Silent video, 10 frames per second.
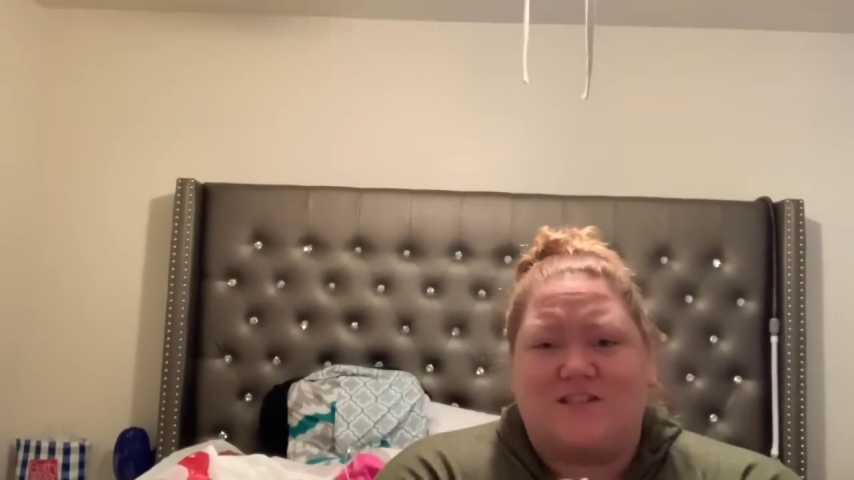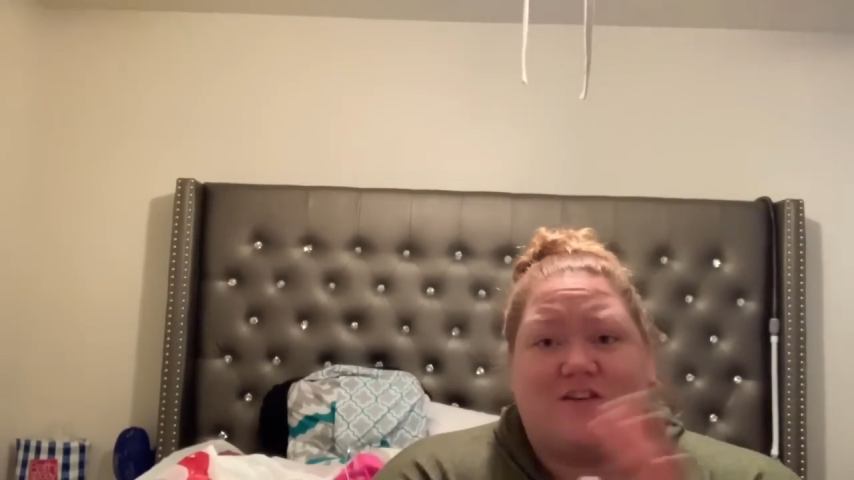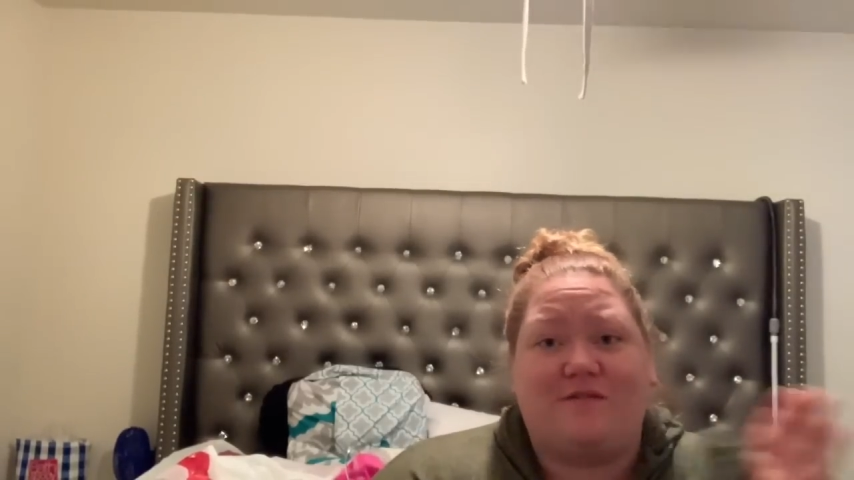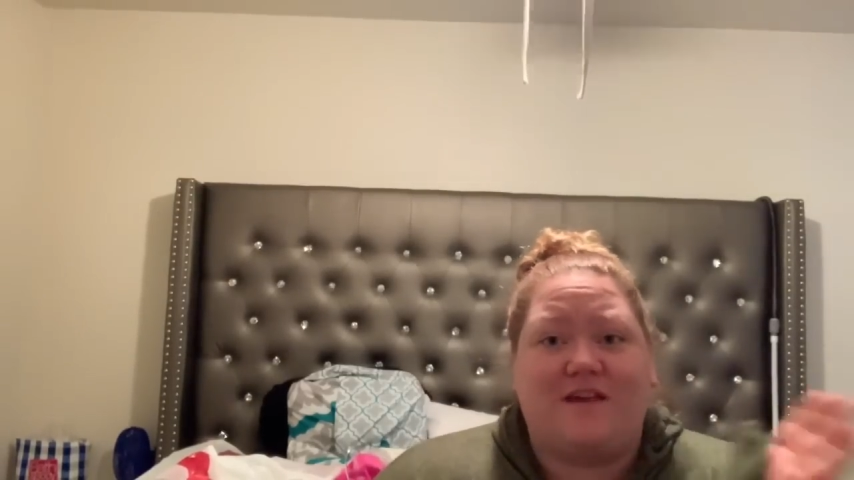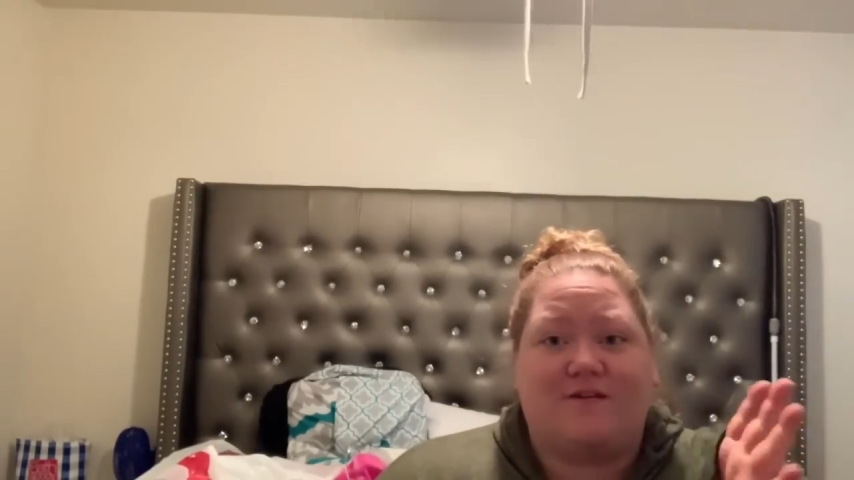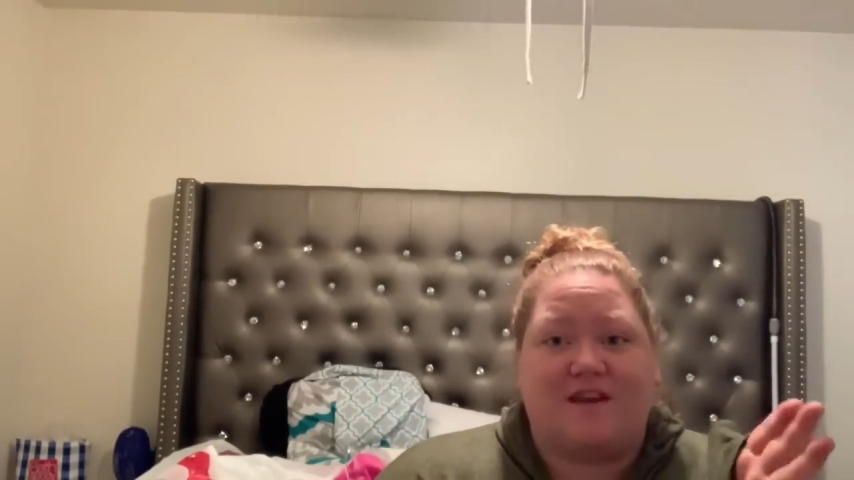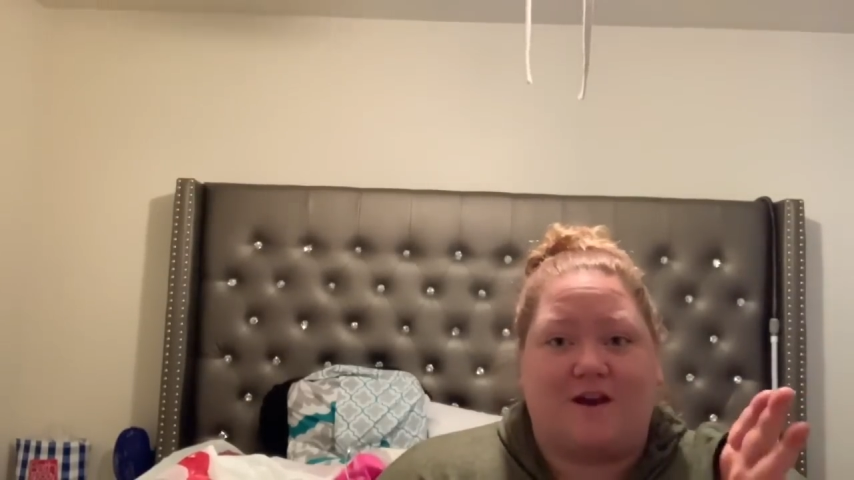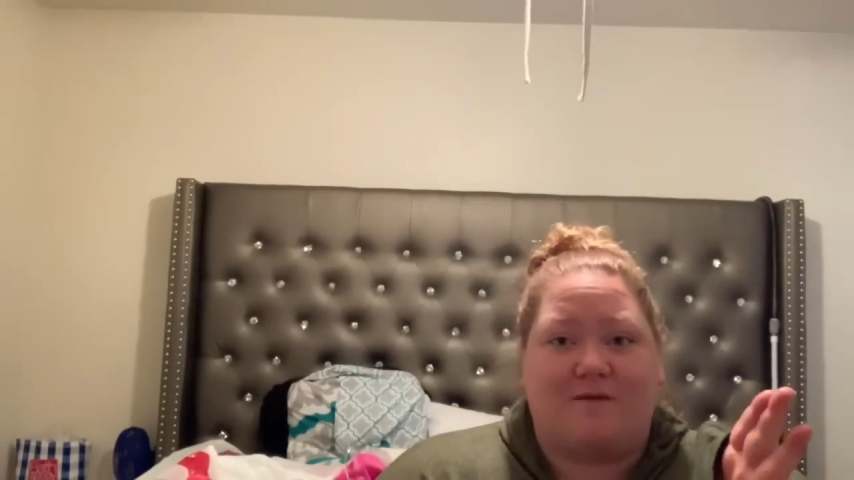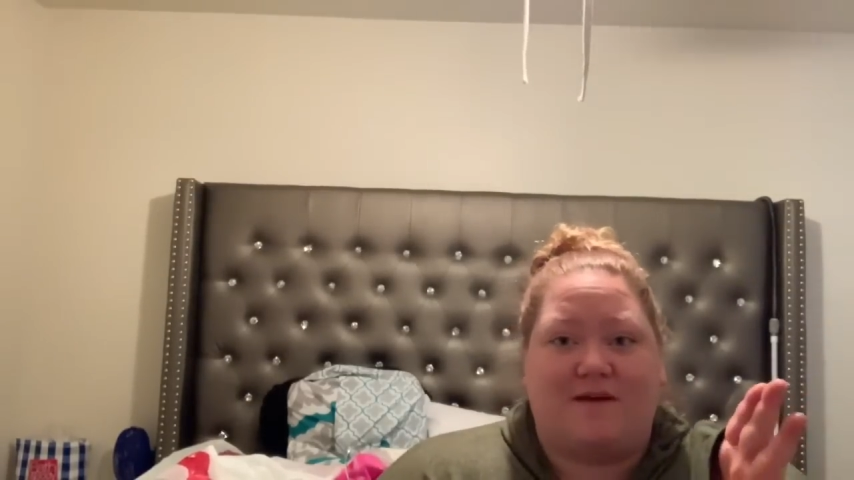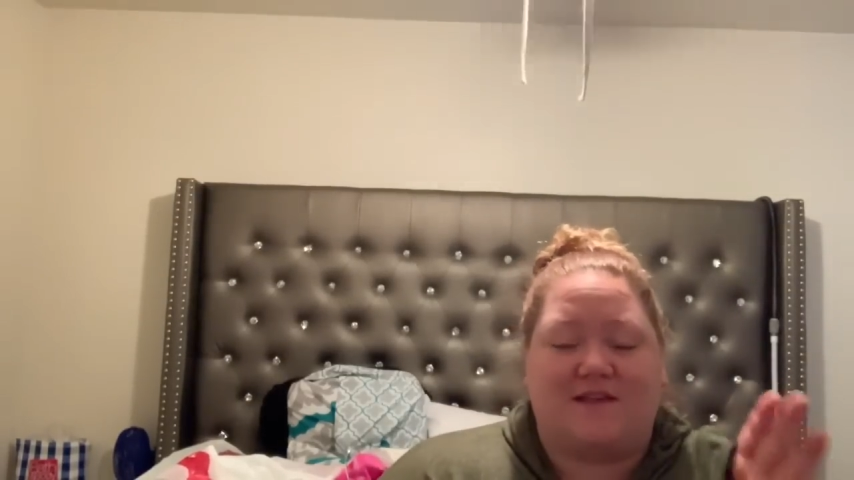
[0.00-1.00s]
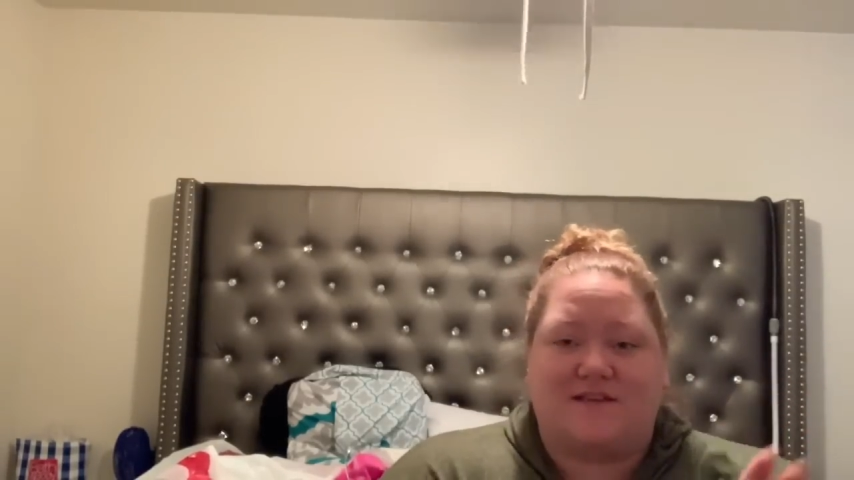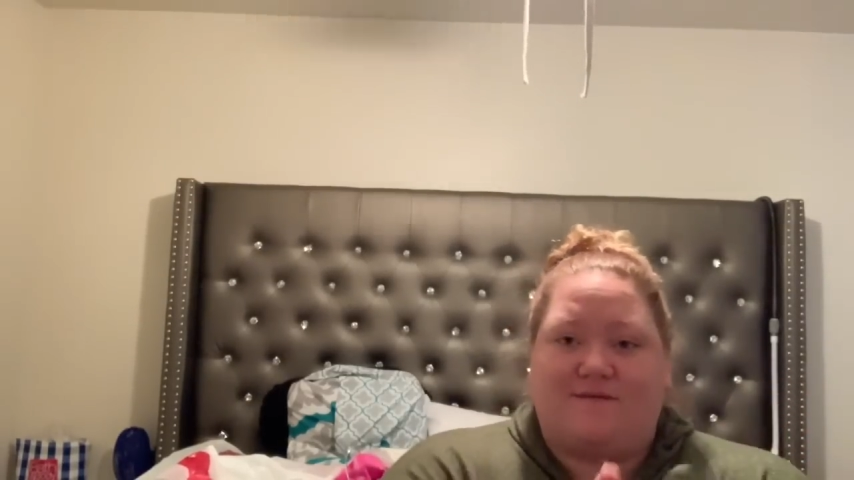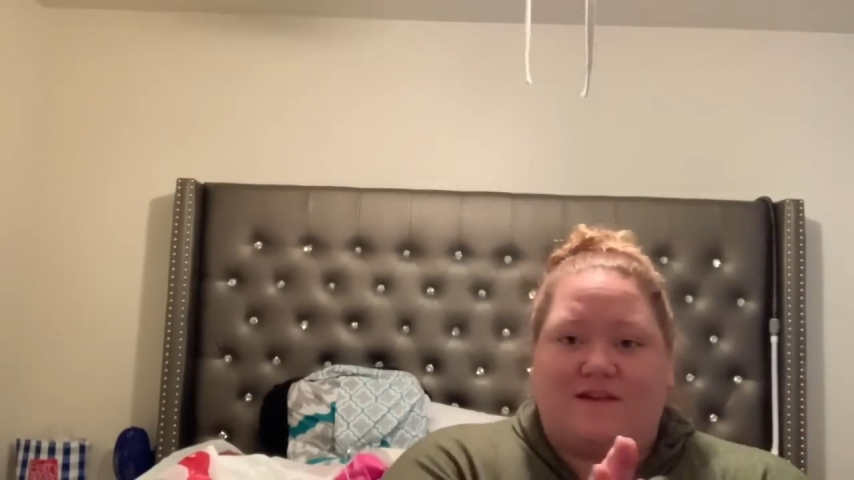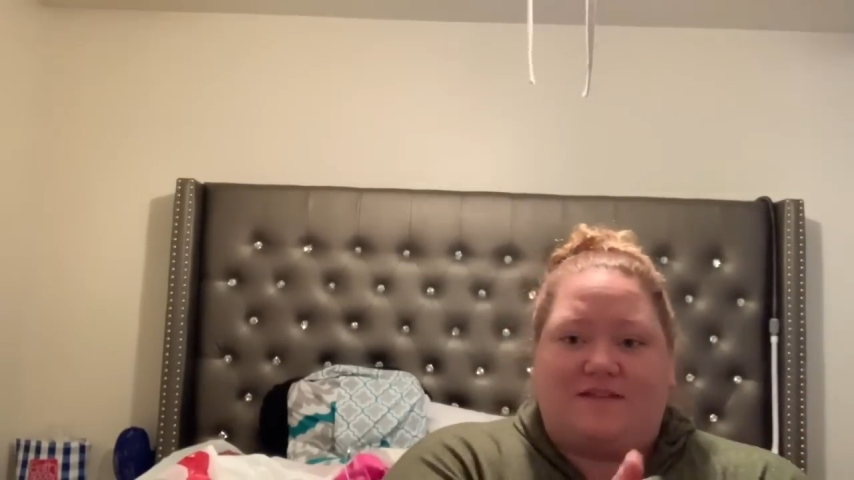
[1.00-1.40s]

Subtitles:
hopefully you can hear me because I feel